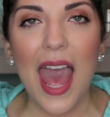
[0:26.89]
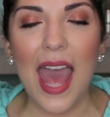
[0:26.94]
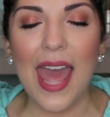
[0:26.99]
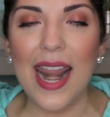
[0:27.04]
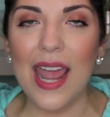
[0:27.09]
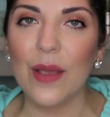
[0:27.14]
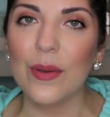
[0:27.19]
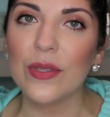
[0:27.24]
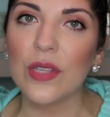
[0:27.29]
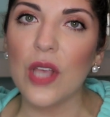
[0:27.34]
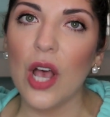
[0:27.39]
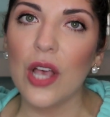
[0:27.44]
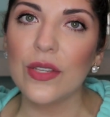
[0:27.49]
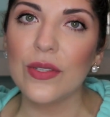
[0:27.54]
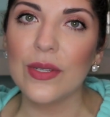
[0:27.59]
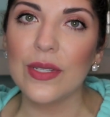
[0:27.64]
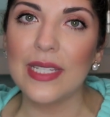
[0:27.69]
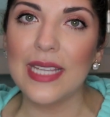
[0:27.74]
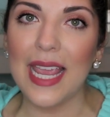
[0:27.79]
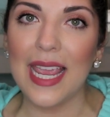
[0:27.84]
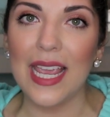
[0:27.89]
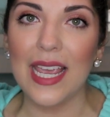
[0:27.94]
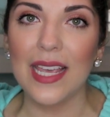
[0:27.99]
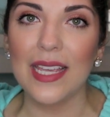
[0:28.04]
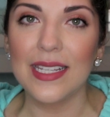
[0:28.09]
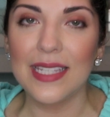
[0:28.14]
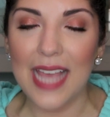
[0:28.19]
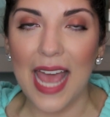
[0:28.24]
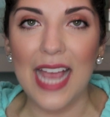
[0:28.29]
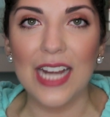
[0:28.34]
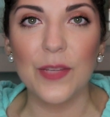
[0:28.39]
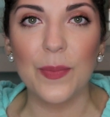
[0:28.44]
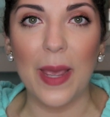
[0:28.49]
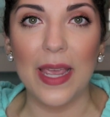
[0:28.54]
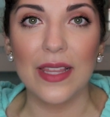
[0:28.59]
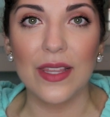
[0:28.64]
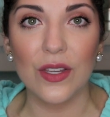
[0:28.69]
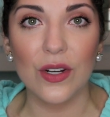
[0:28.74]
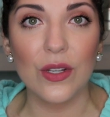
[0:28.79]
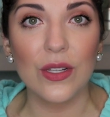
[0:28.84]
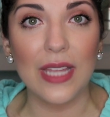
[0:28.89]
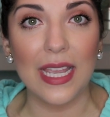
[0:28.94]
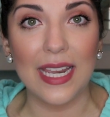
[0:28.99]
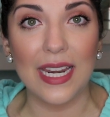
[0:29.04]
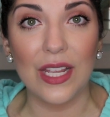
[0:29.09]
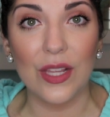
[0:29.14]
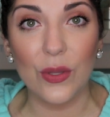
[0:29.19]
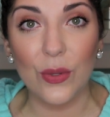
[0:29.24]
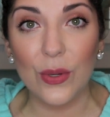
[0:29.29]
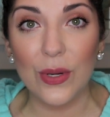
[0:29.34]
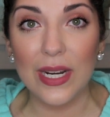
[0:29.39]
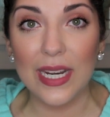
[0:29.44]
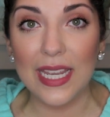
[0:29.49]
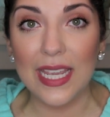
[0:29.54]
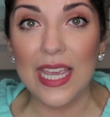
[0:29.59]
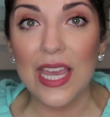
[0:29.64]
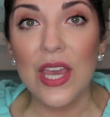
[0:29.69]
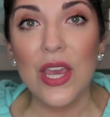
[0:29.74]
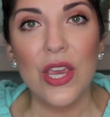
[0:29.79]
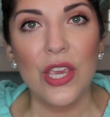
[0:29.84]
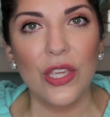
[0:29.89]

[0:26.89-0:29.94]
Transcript: And I was also ta tagged by LittleLadyLohrey.